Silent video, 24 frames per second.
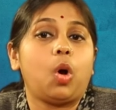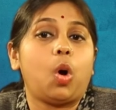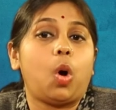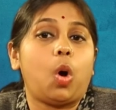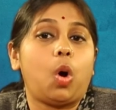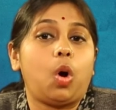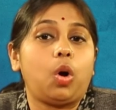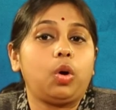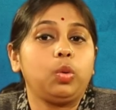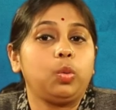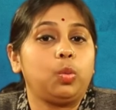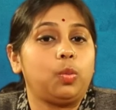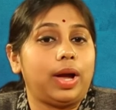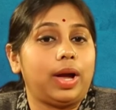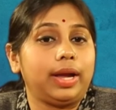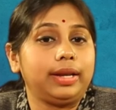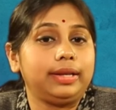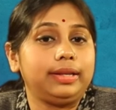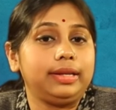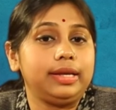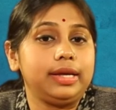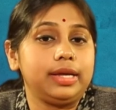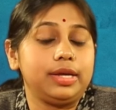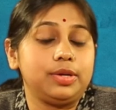All
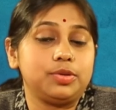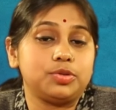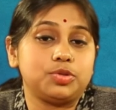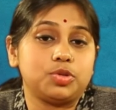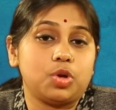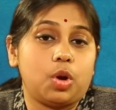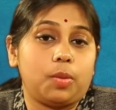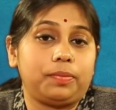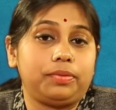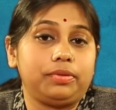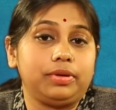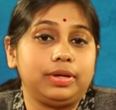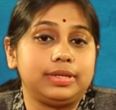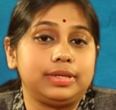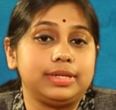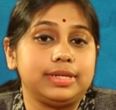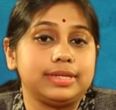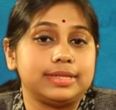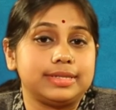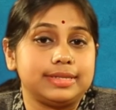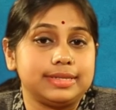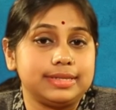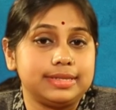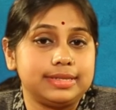widely used
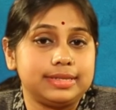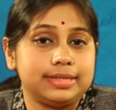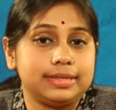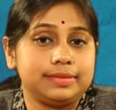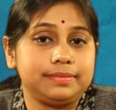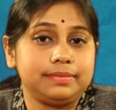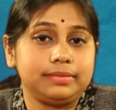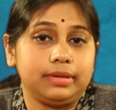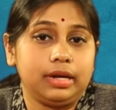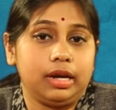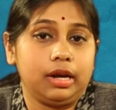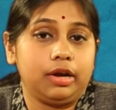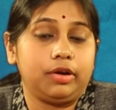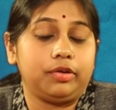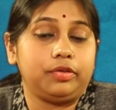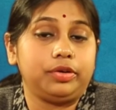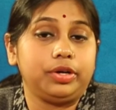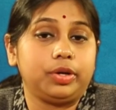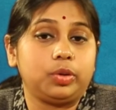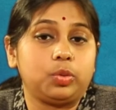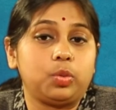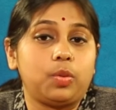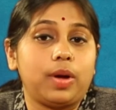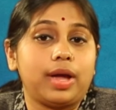operating system
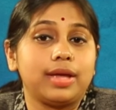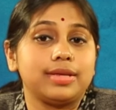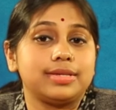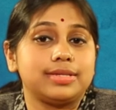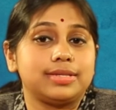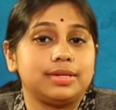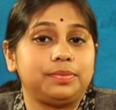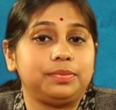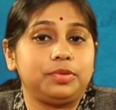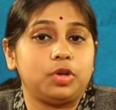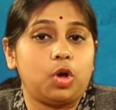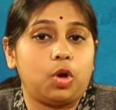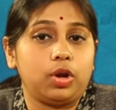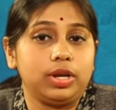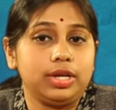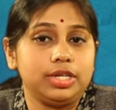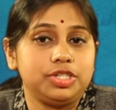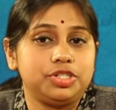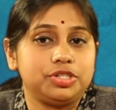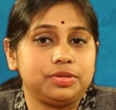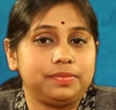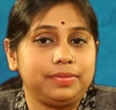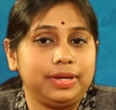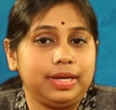require some
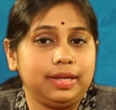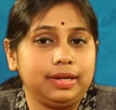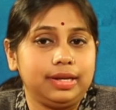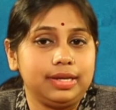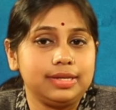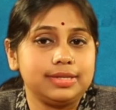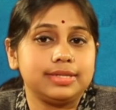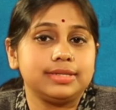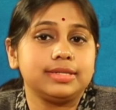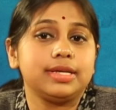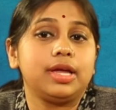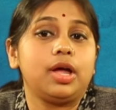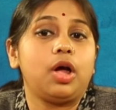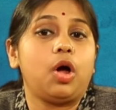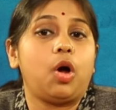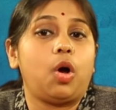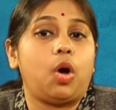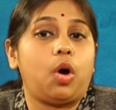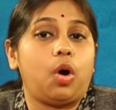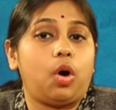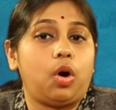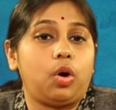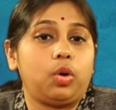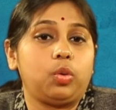knowledge of English
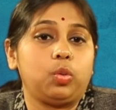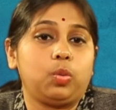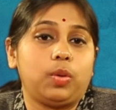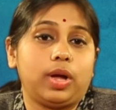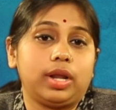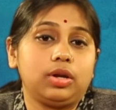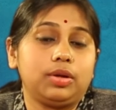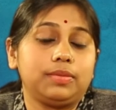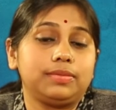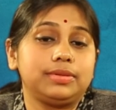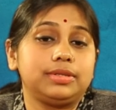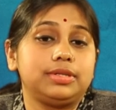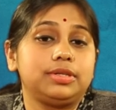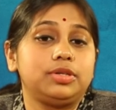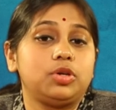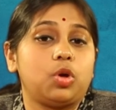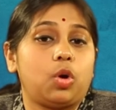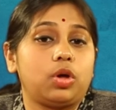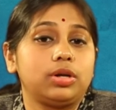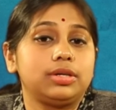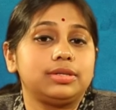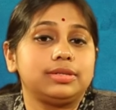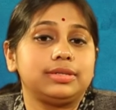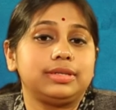or one of the
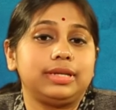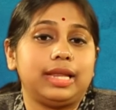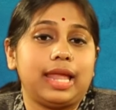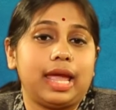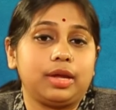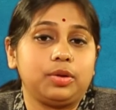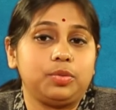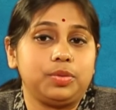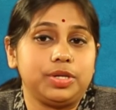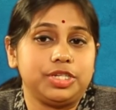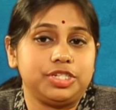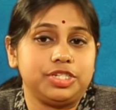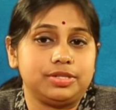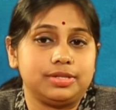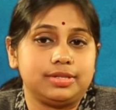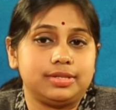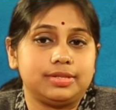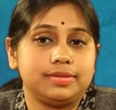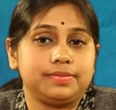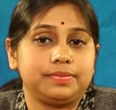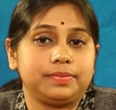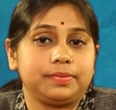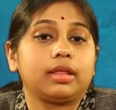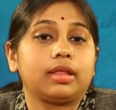northern
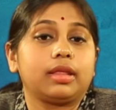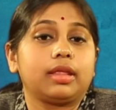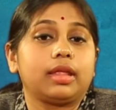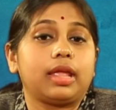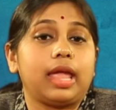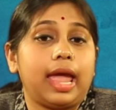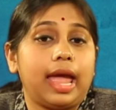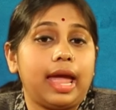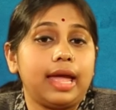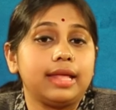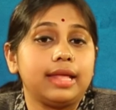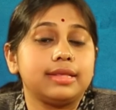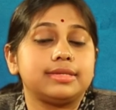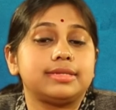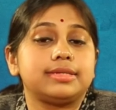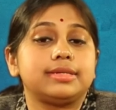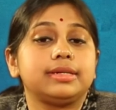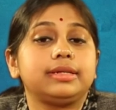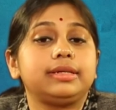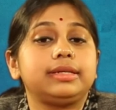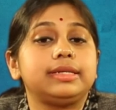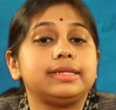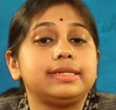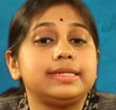languages. Hence,
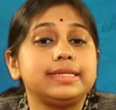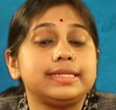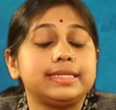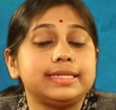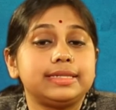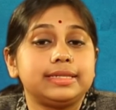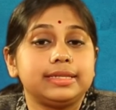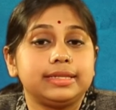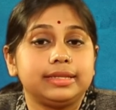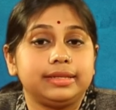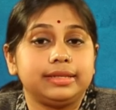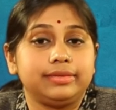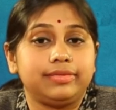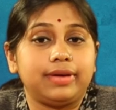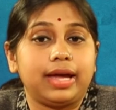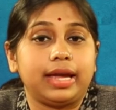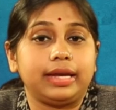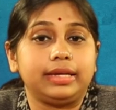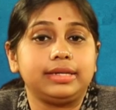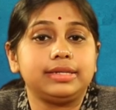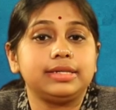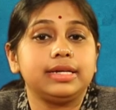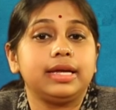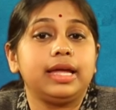the digital
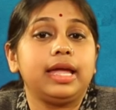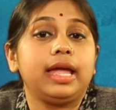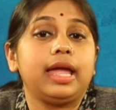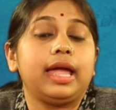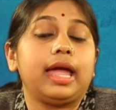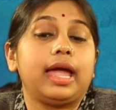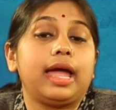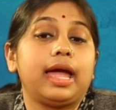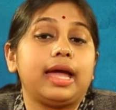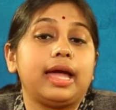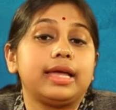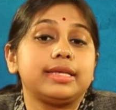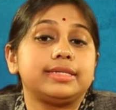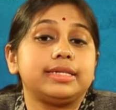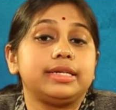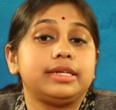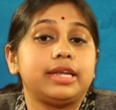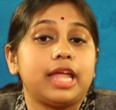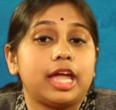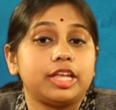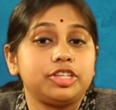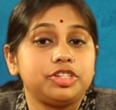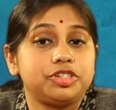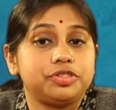divide as a
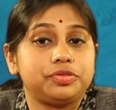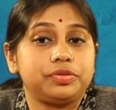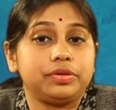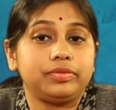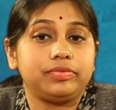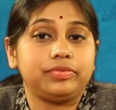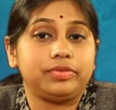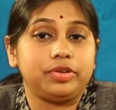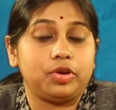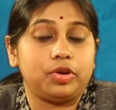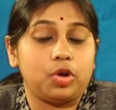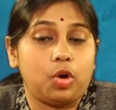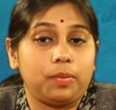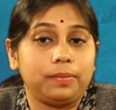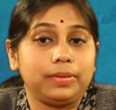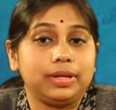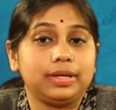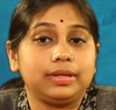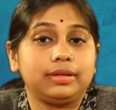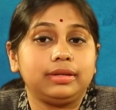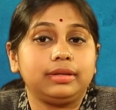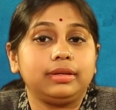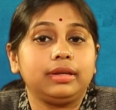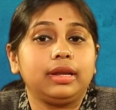natural
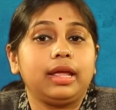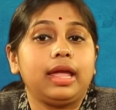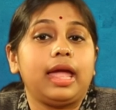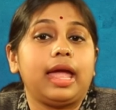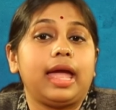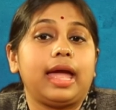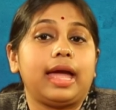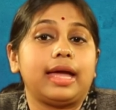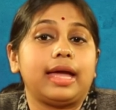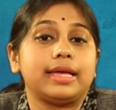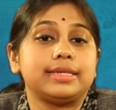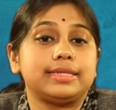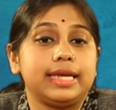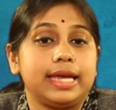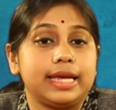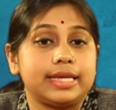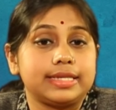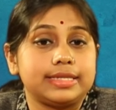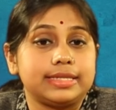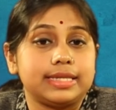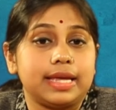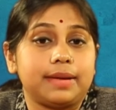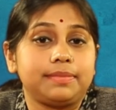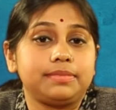phenomenon as
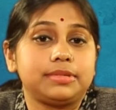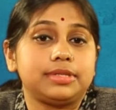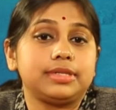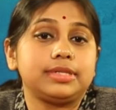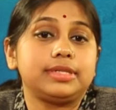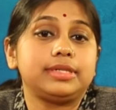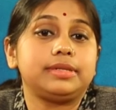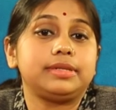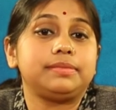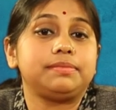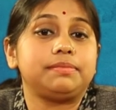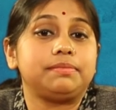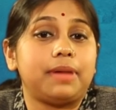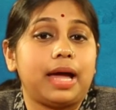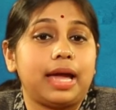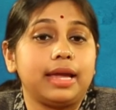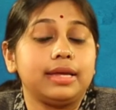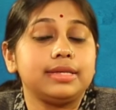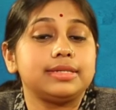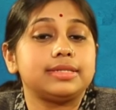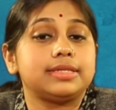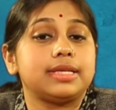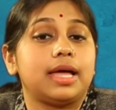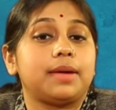accepted
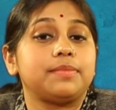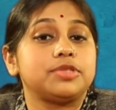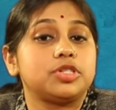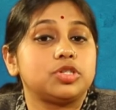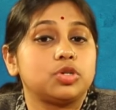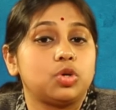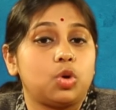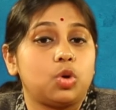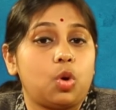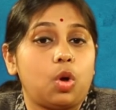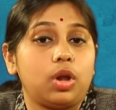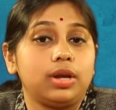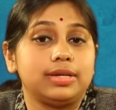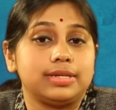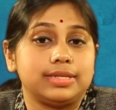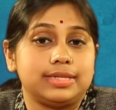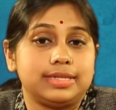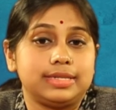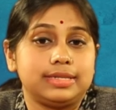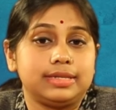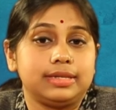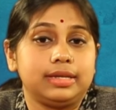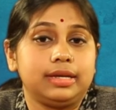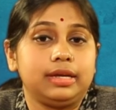by some
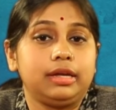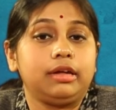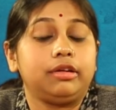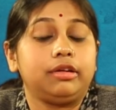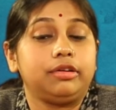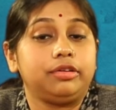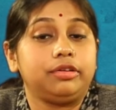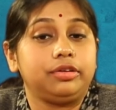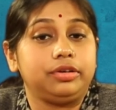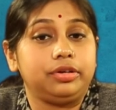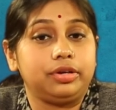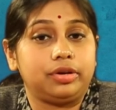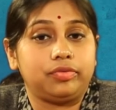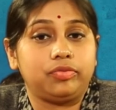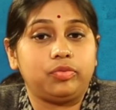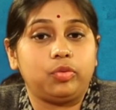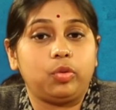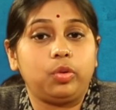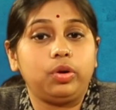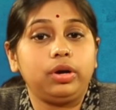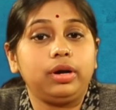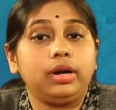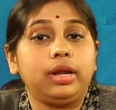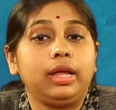scholars.
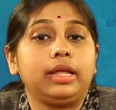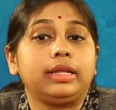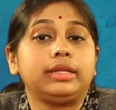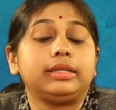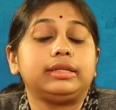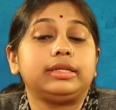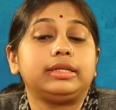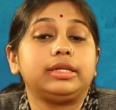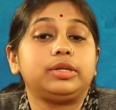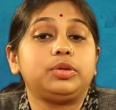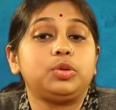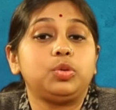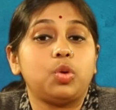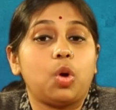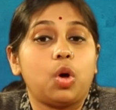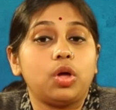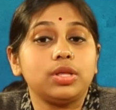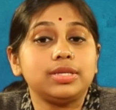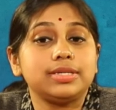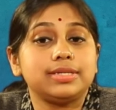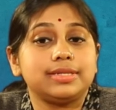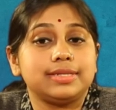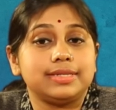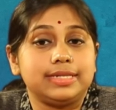Therefore, they do
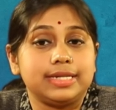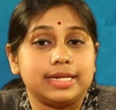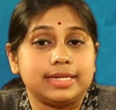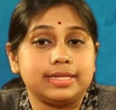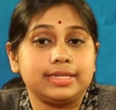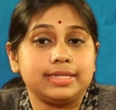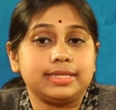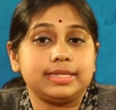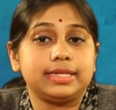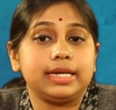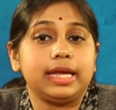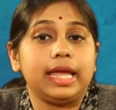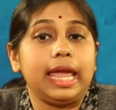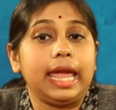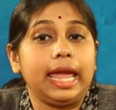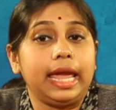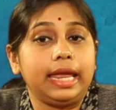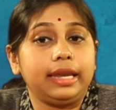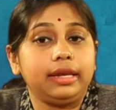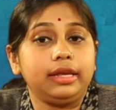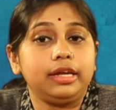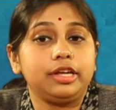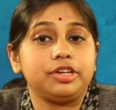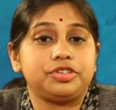not suggest
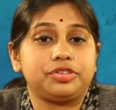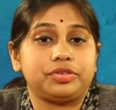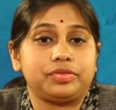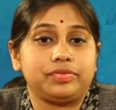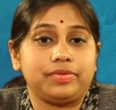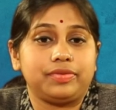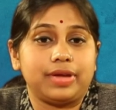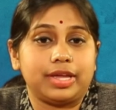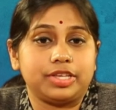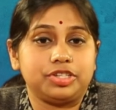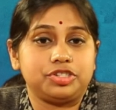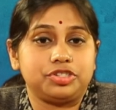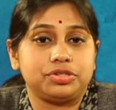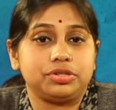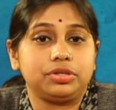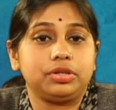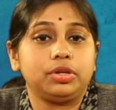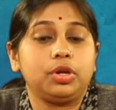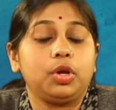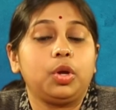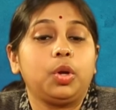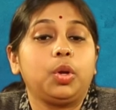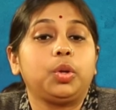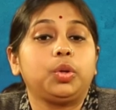any intervention
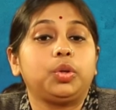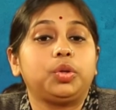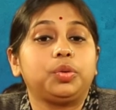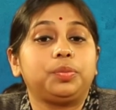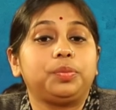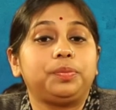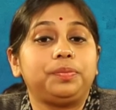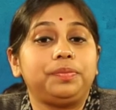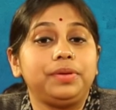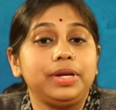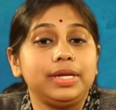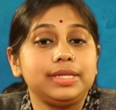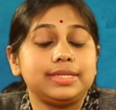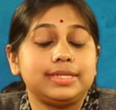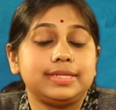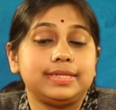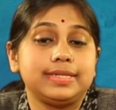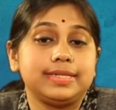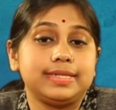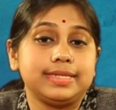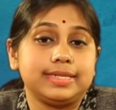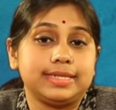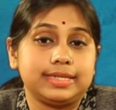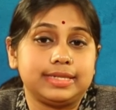to bridge
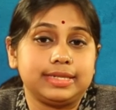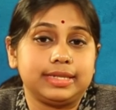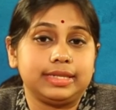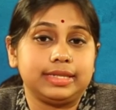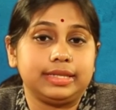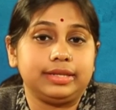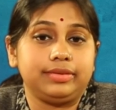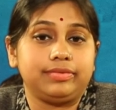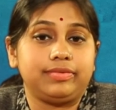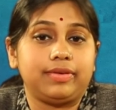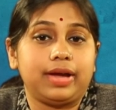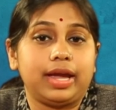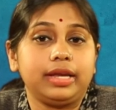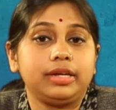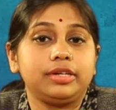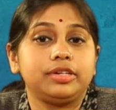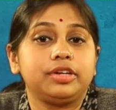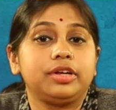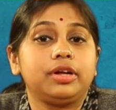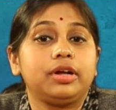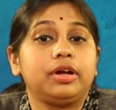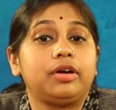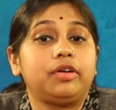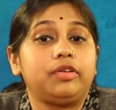the digital divide,
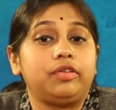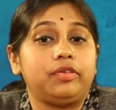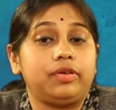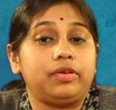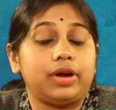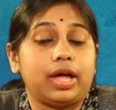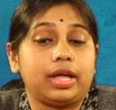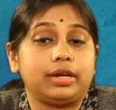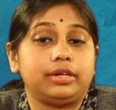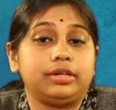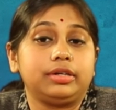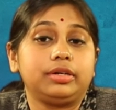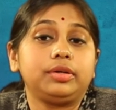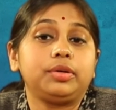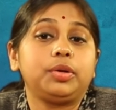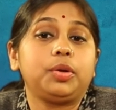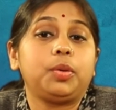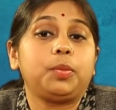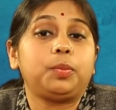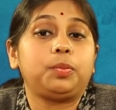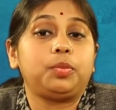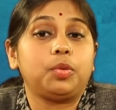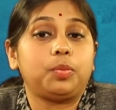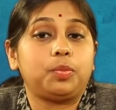rather
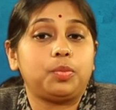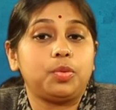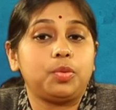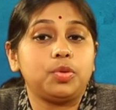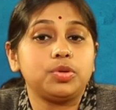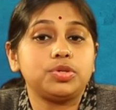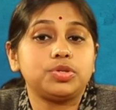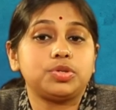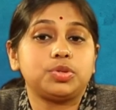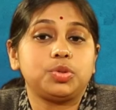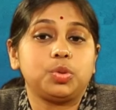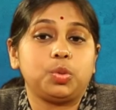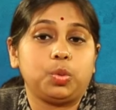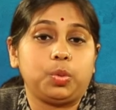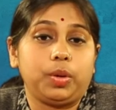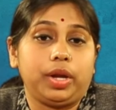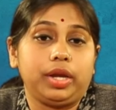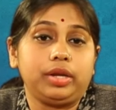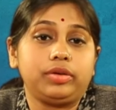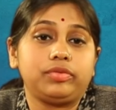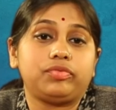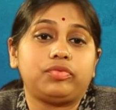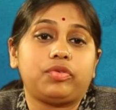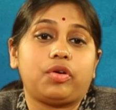propose to
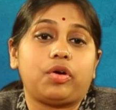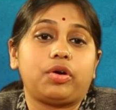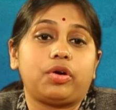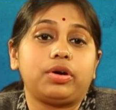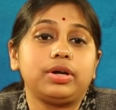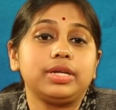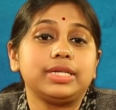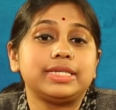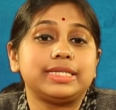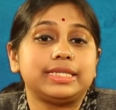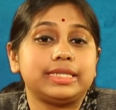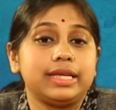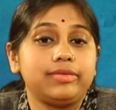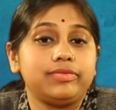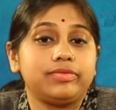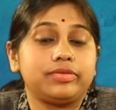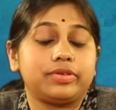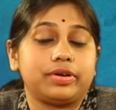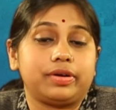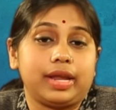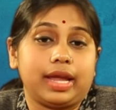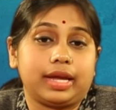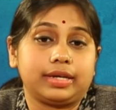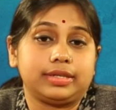wait for
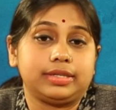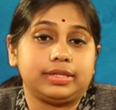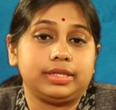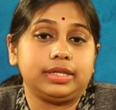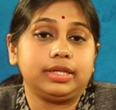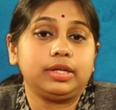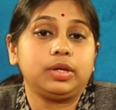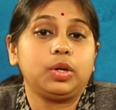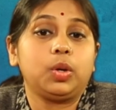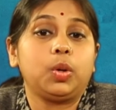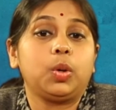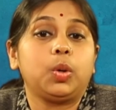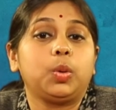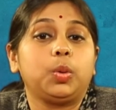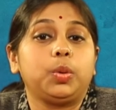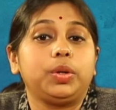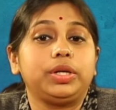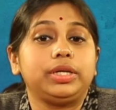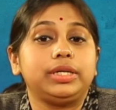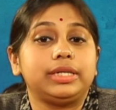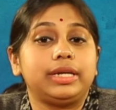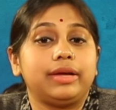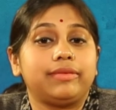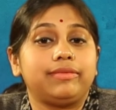self-correcting
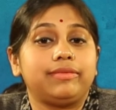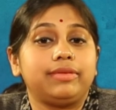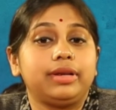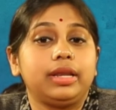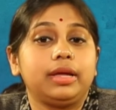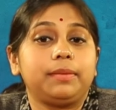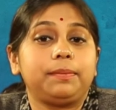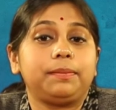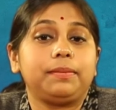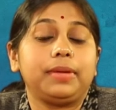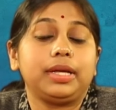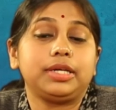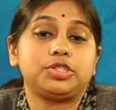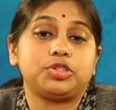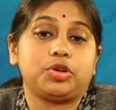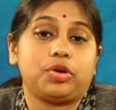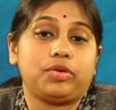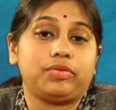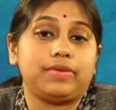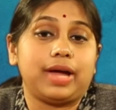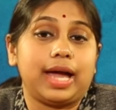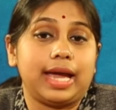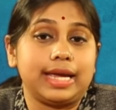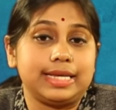with the development
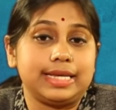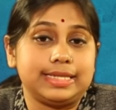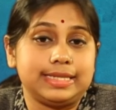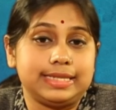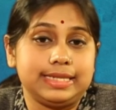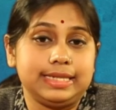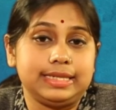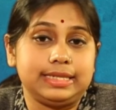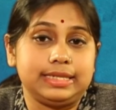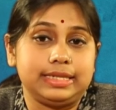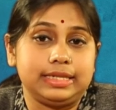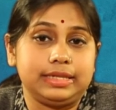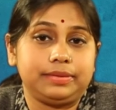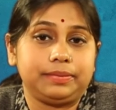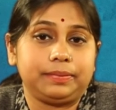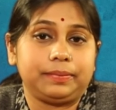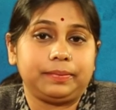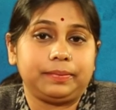of ICT.